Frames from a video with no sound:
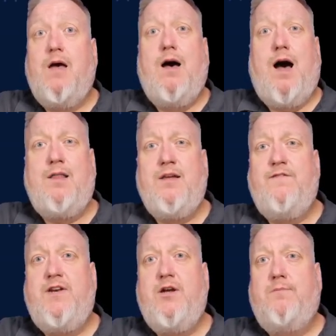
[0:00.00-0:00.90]
I'll link a
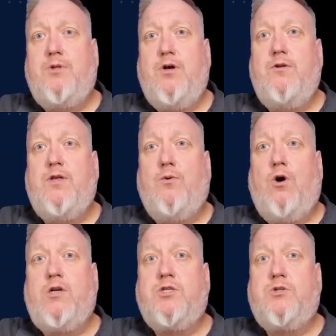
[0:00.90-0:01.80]
video below that
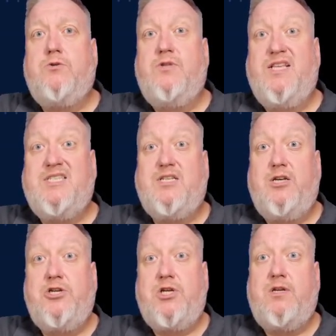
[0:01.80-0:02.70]
walks through the
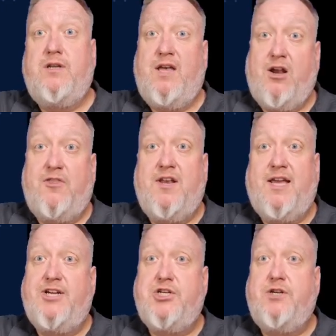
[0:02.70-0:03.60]
installation and
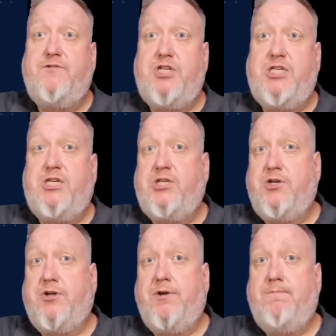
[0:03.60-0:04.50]
authentication of
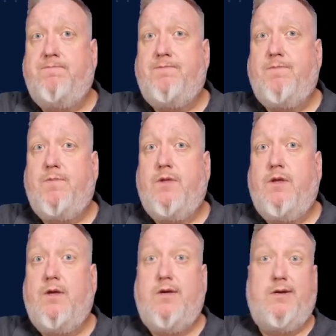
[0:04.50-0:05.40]
ggshield.
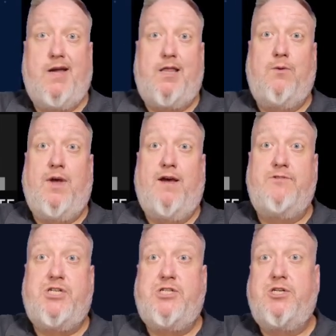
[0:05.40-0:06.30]
Now that we have
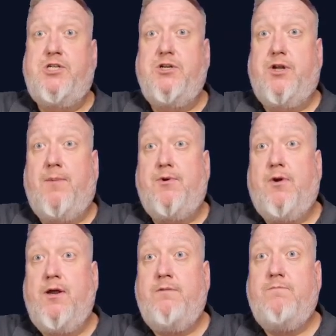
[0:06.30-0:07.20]
ggshield up and
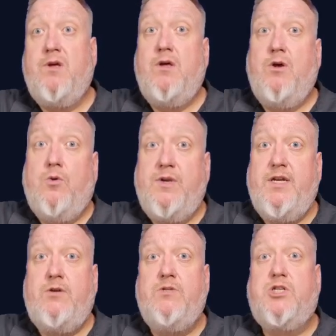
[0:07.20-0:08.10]
running, we'll need
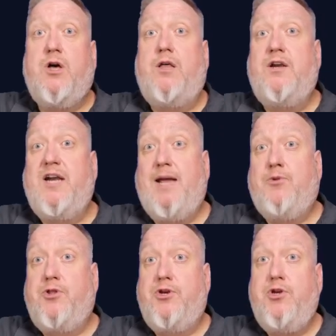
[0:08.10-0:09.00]
to install and
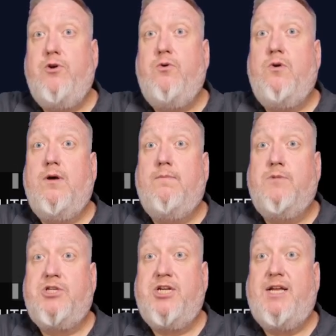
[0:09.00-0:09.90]
enable the new
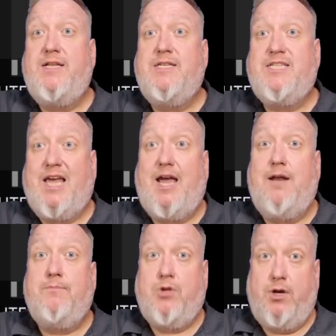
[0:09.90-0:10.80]
machine
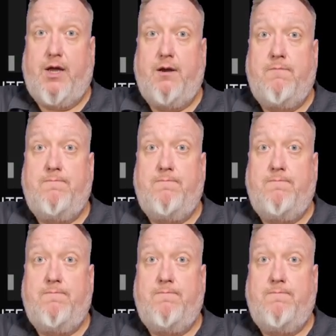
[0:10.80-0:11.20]
scan plugin.